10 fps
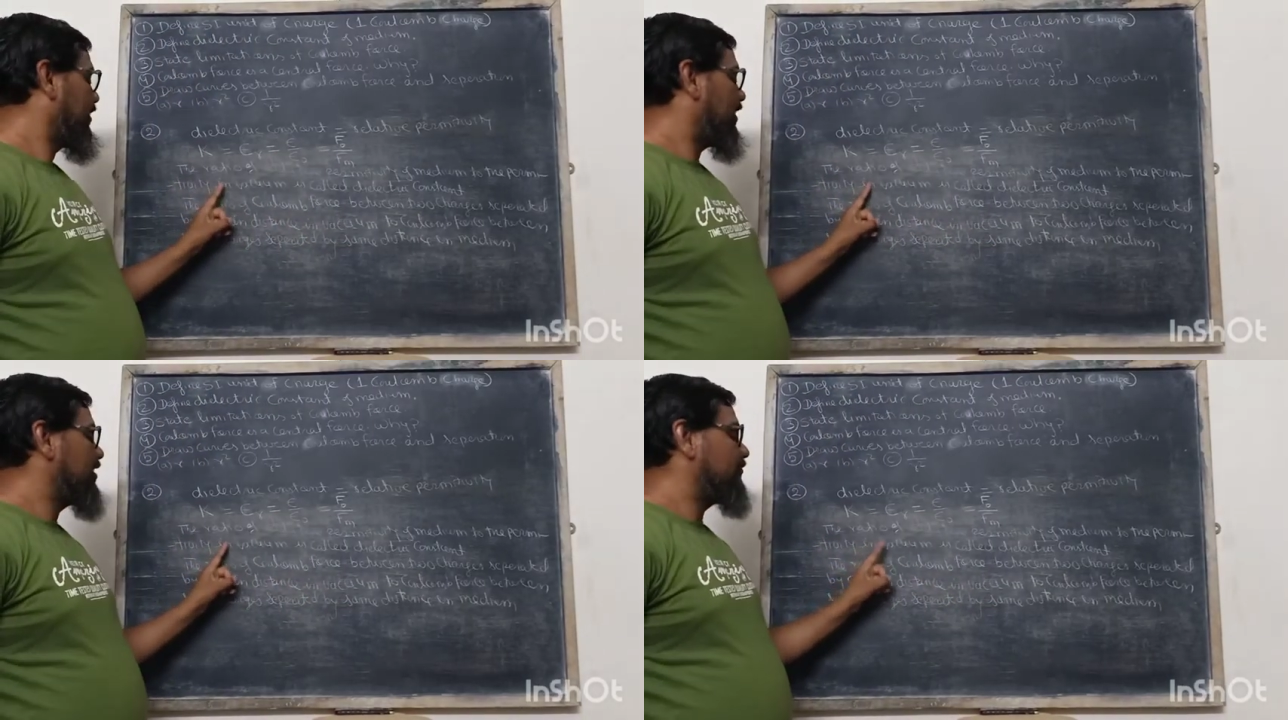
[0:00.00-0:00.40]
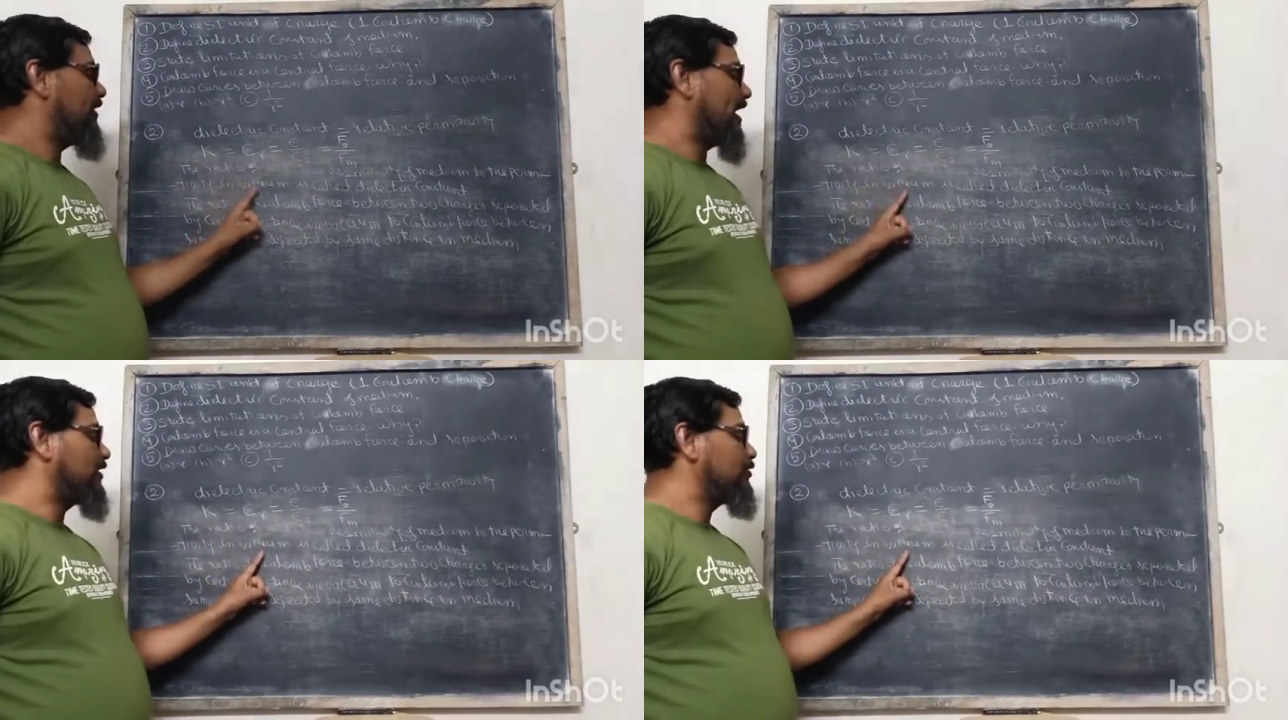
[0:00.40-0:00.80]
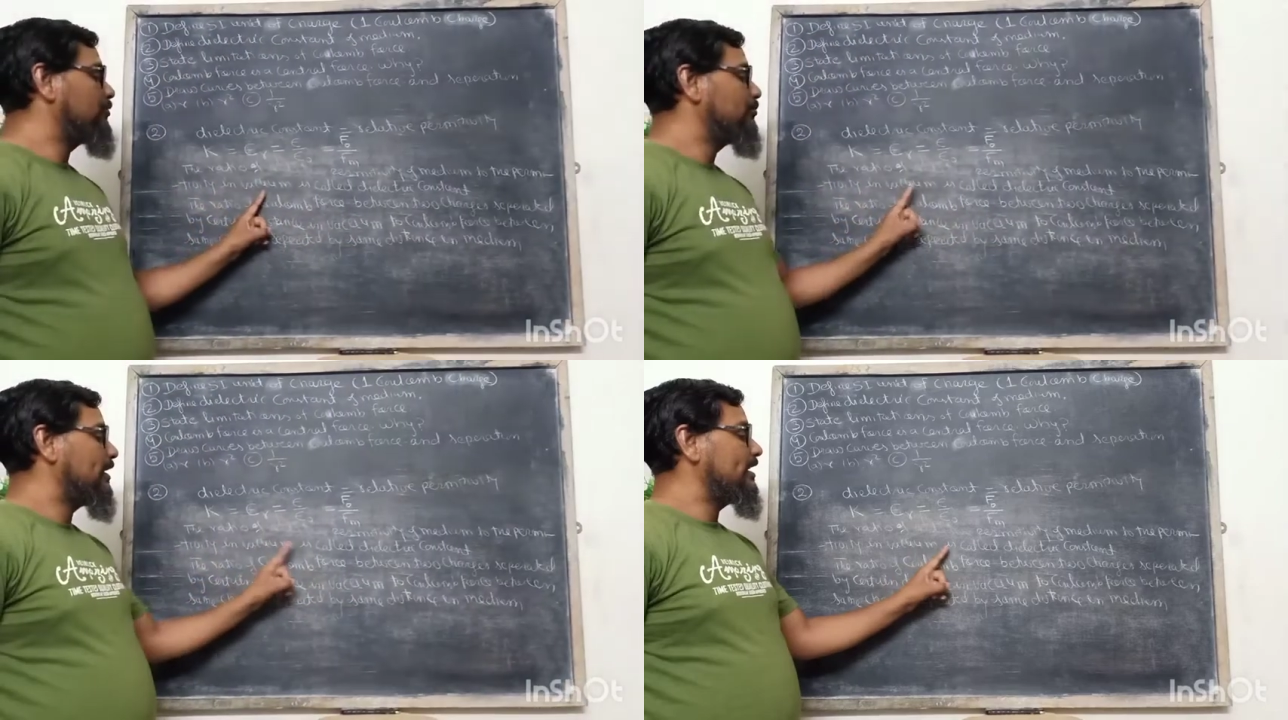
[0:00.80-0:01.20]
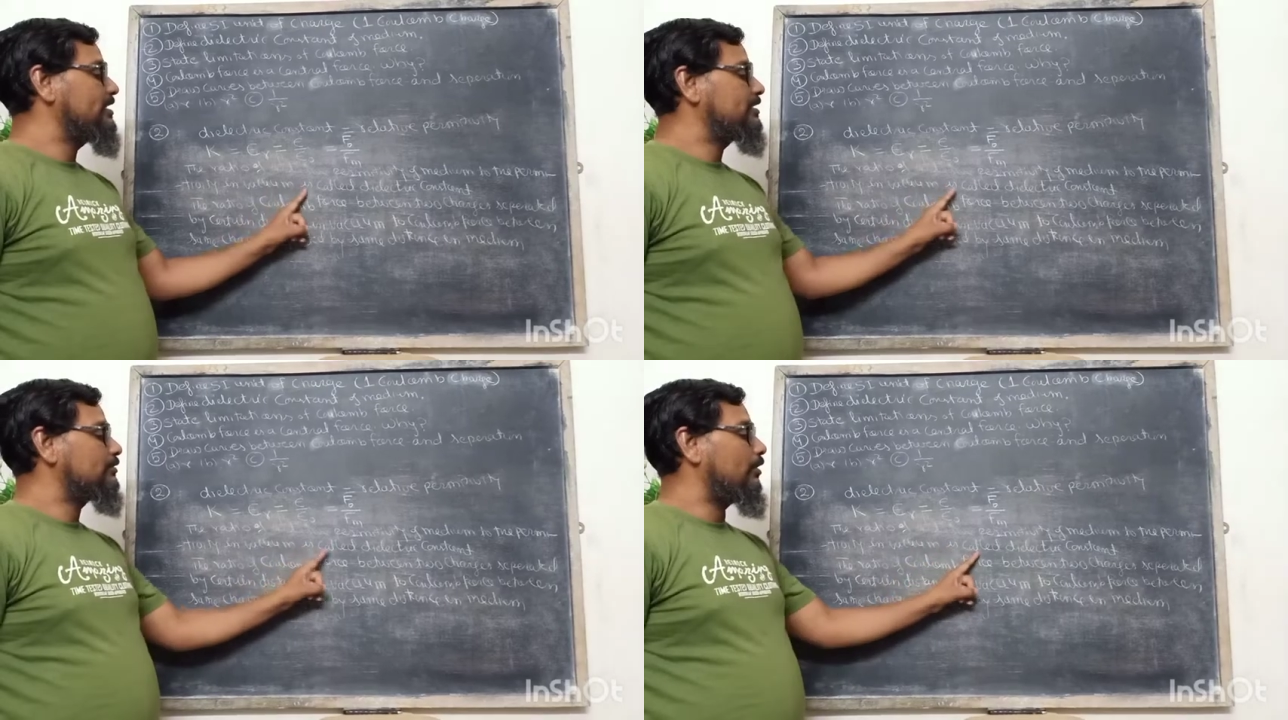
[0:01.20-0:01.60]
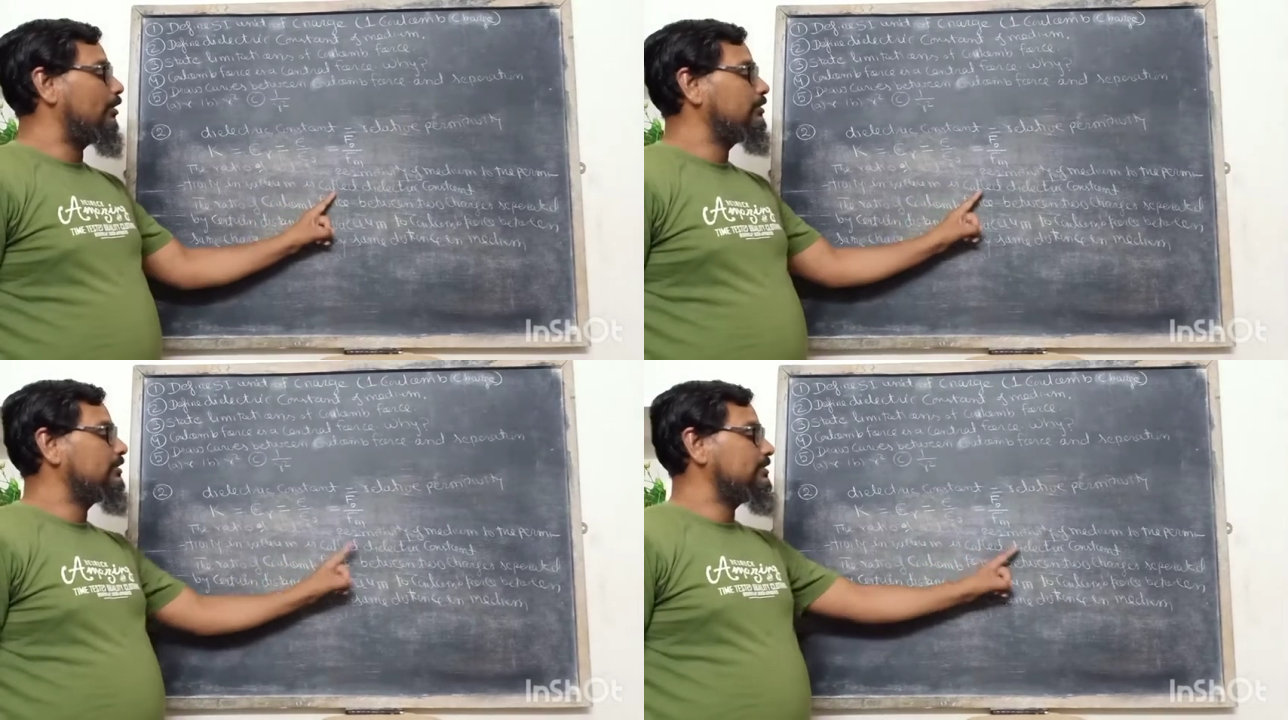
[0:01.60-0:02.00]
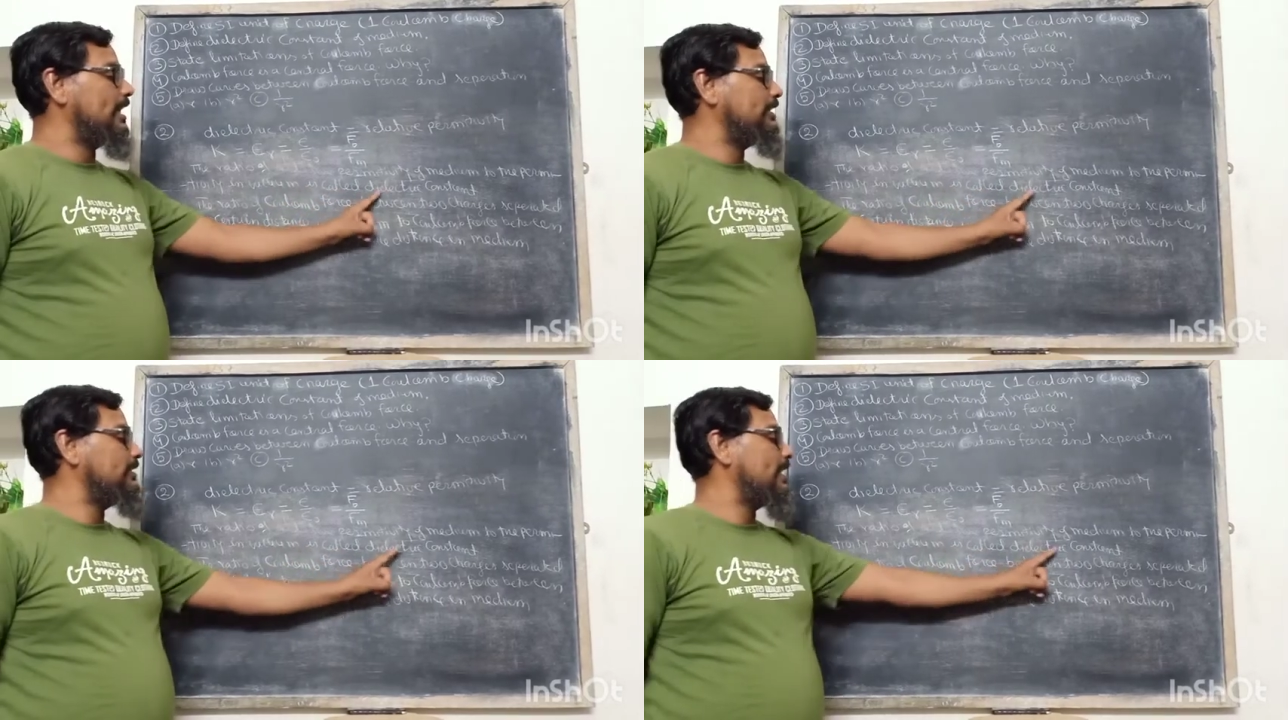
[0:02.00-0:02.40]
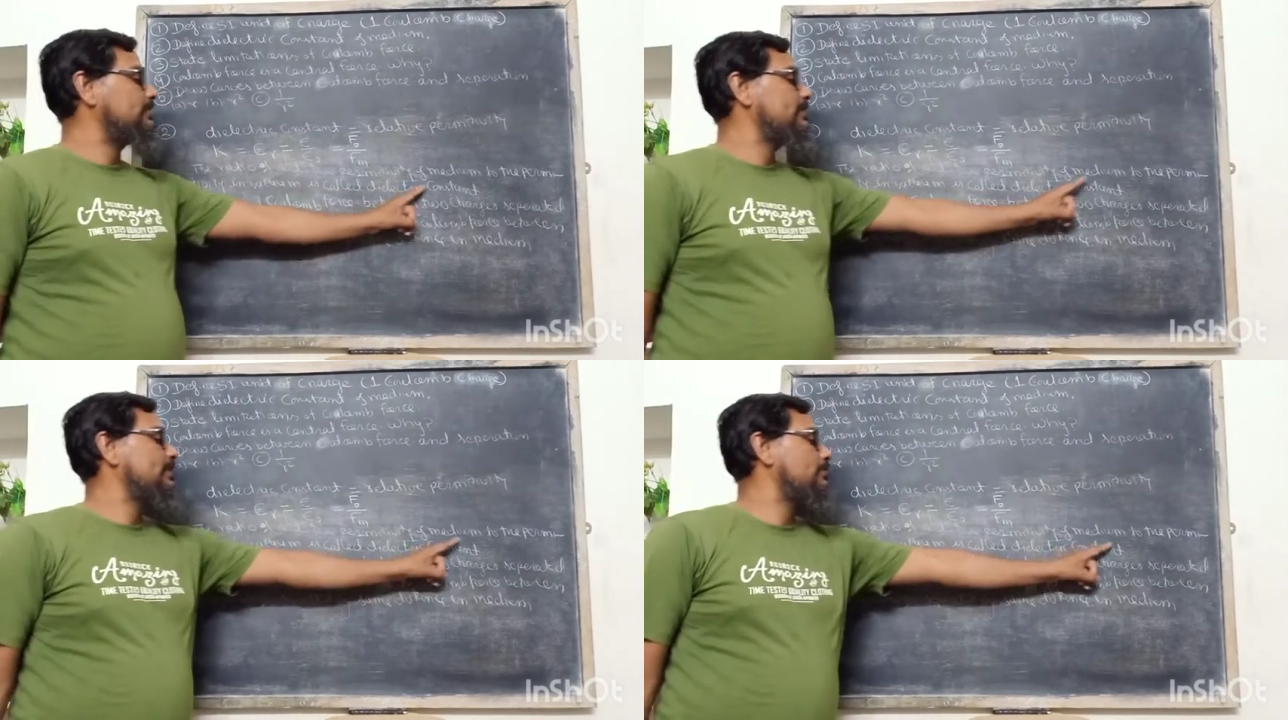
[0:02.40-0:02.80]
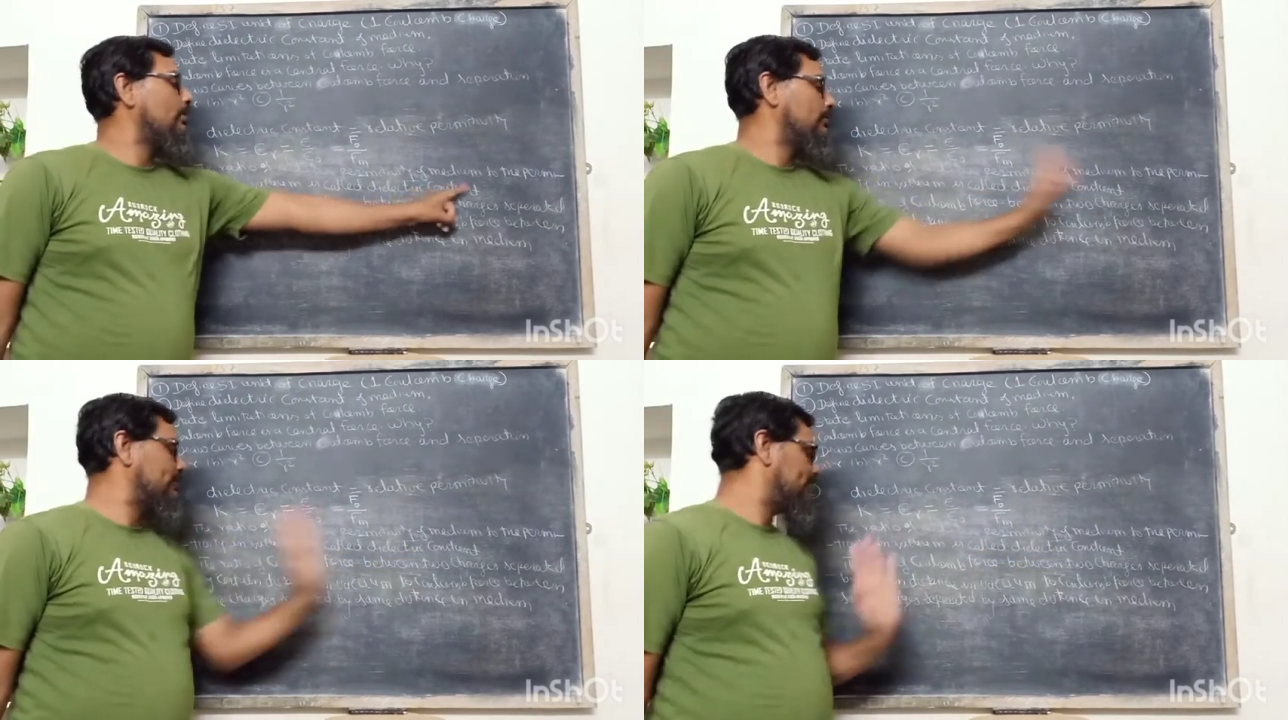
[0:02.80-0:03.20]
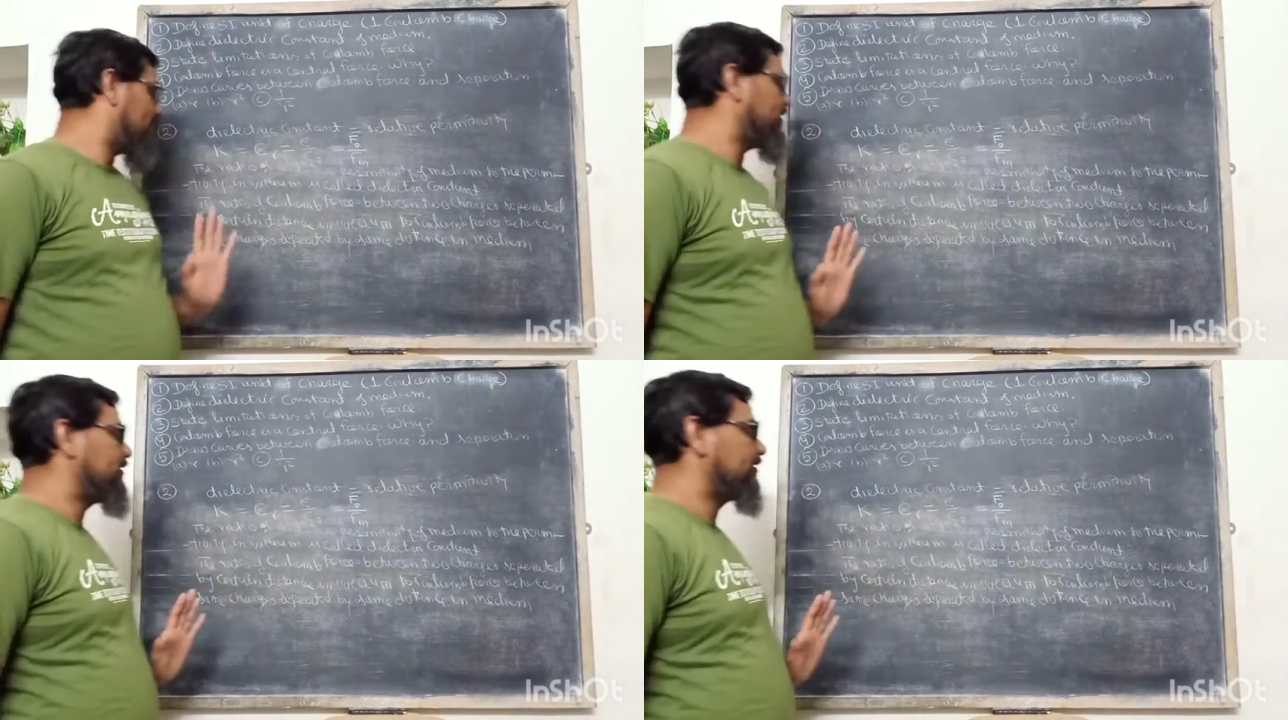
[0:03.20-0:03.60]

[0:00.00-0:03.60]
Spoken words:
in vacuum is called dielectric constant.